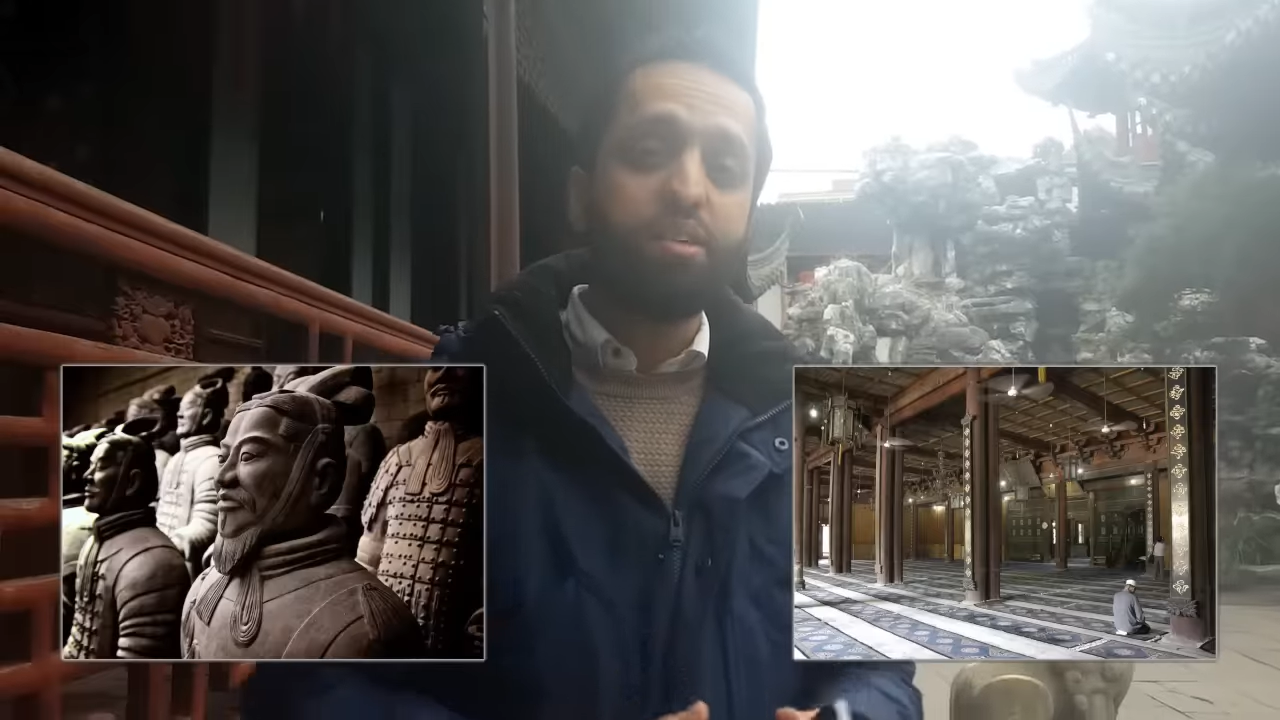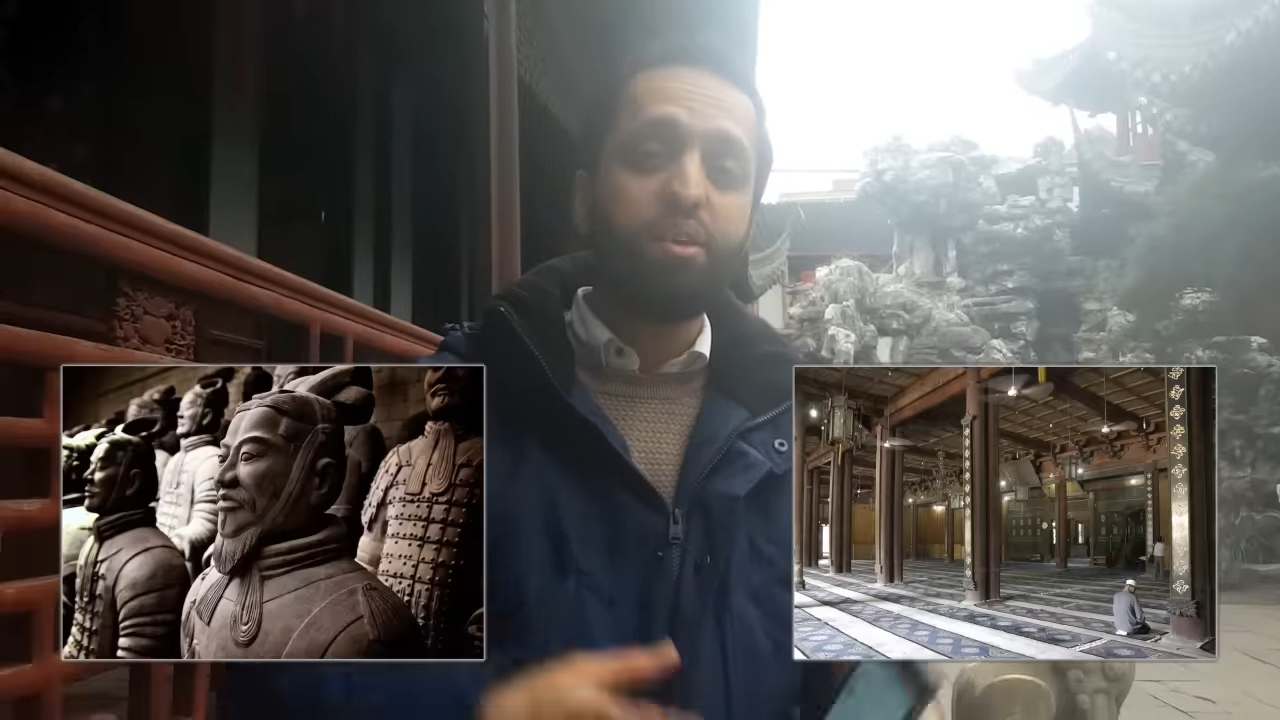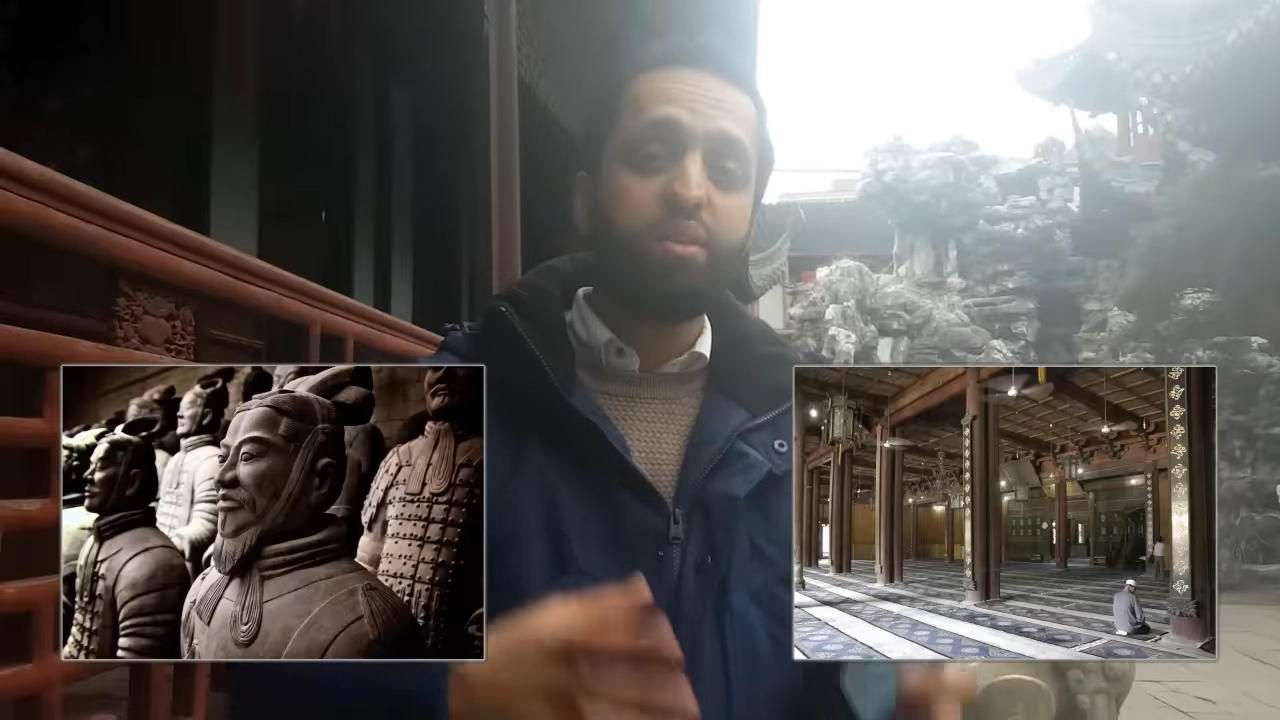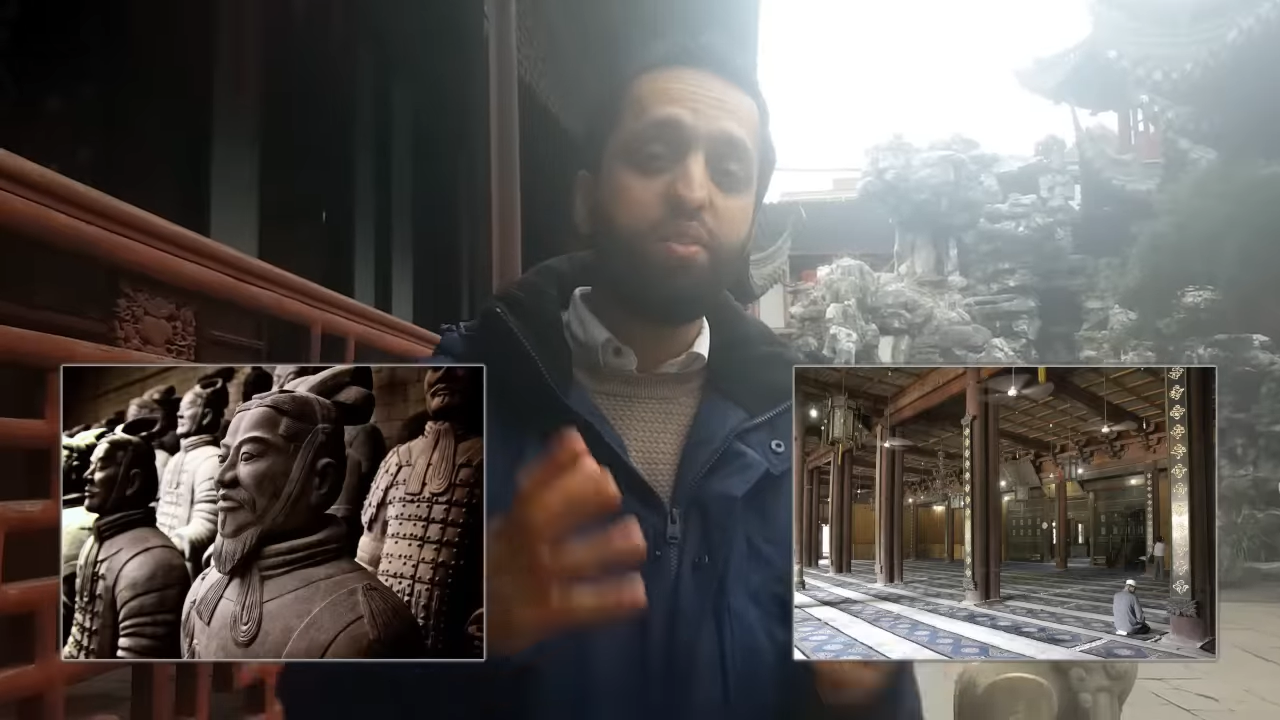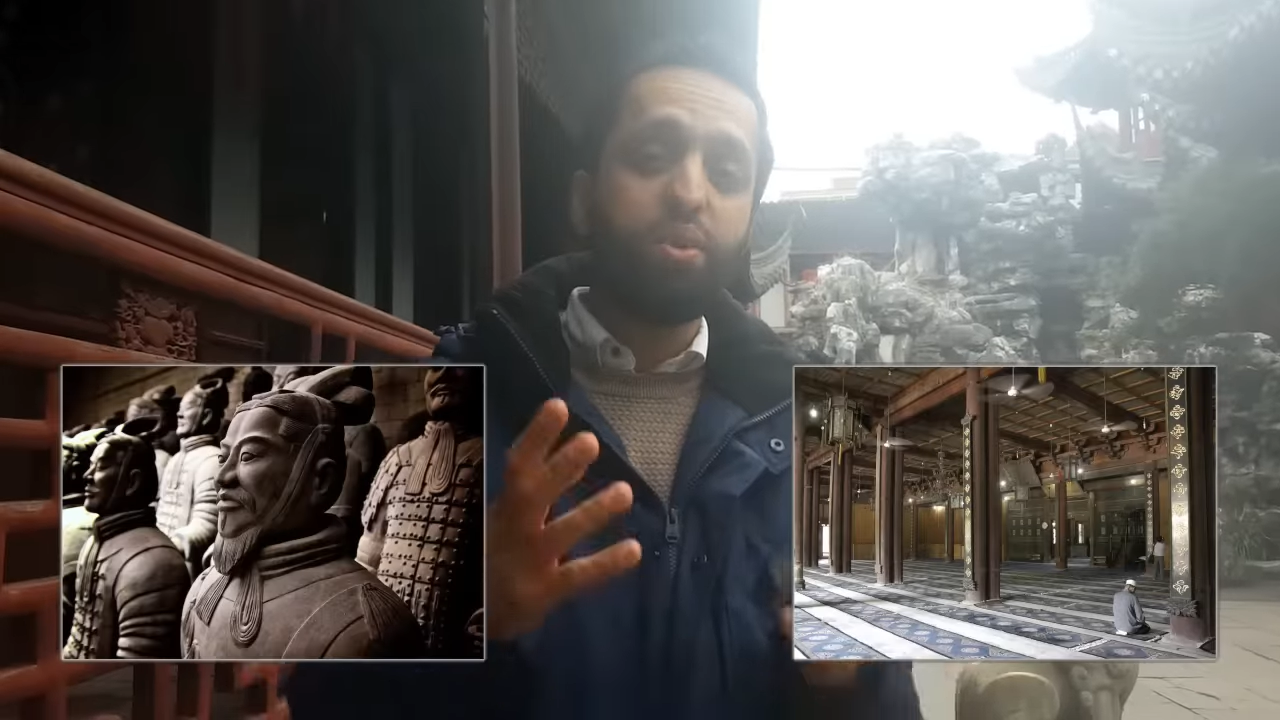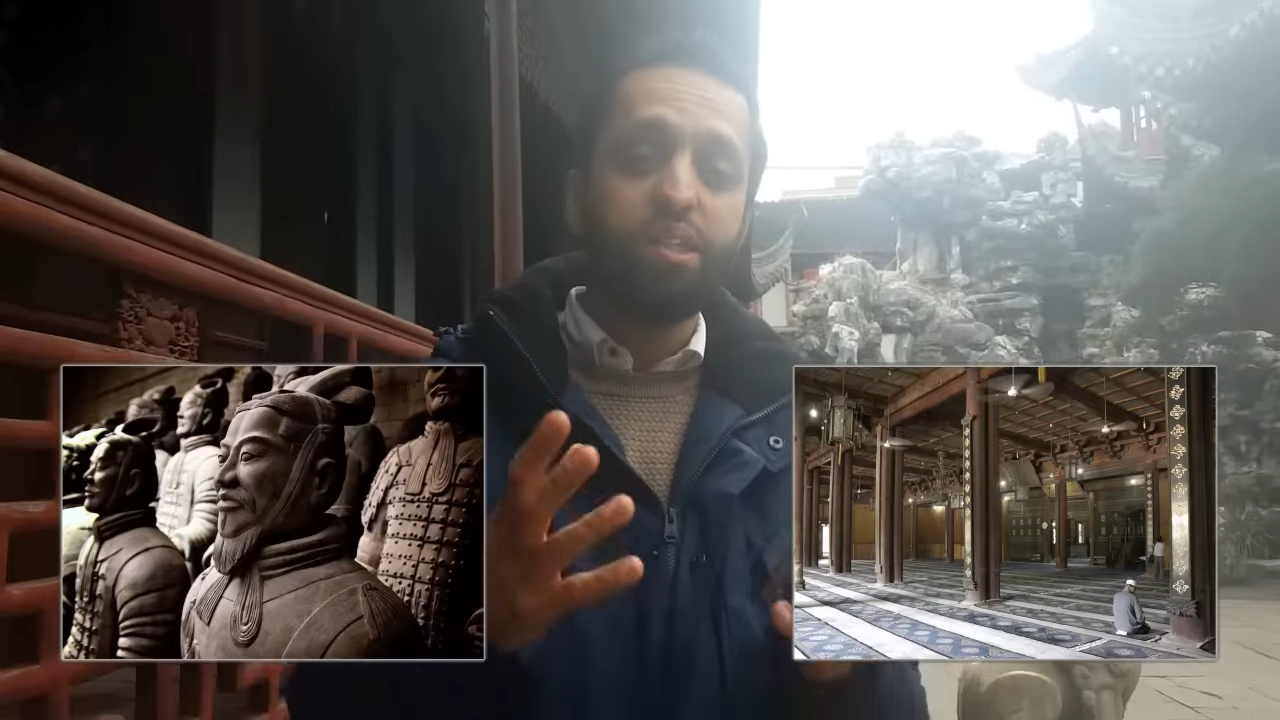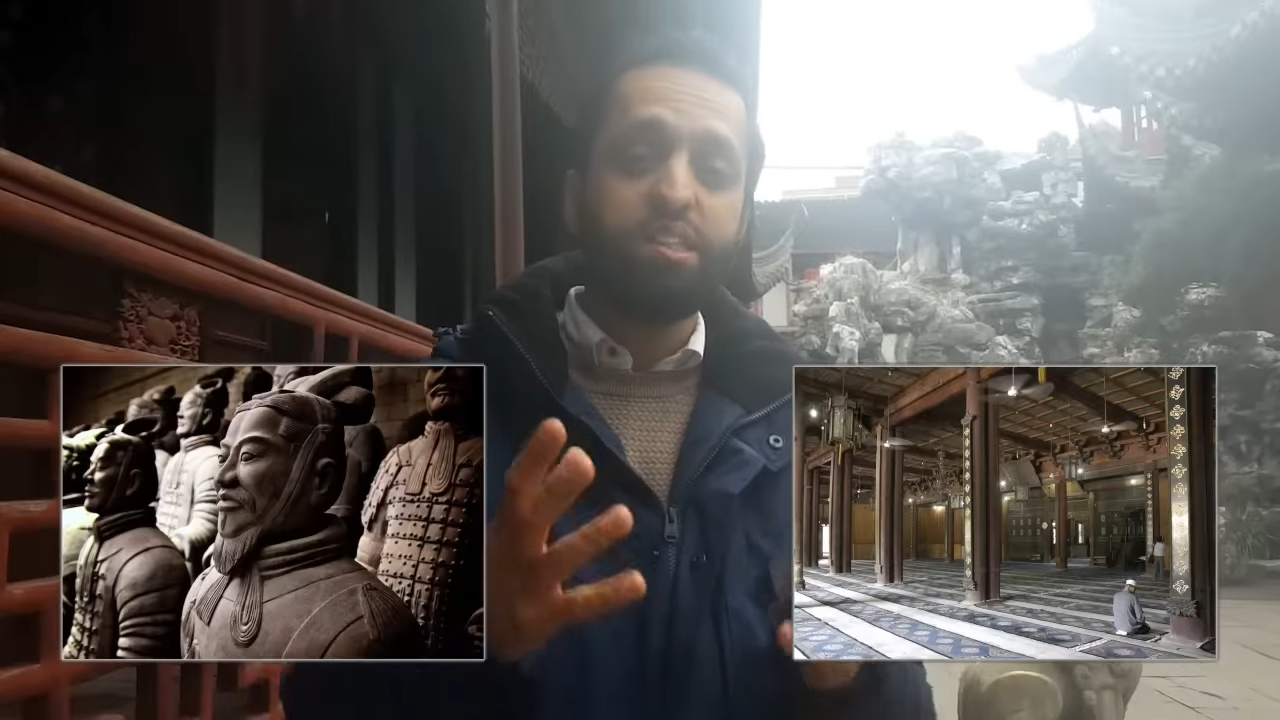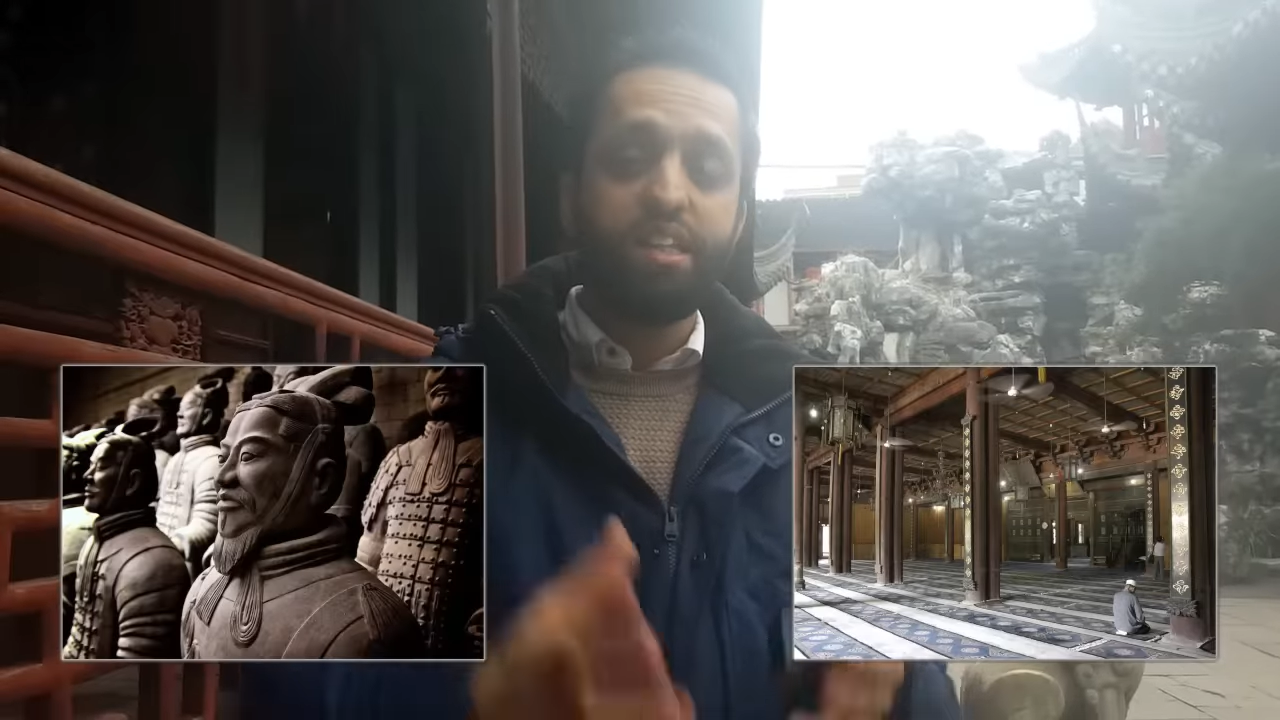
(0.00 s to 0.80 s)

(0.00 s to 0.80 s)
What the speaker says: So look forward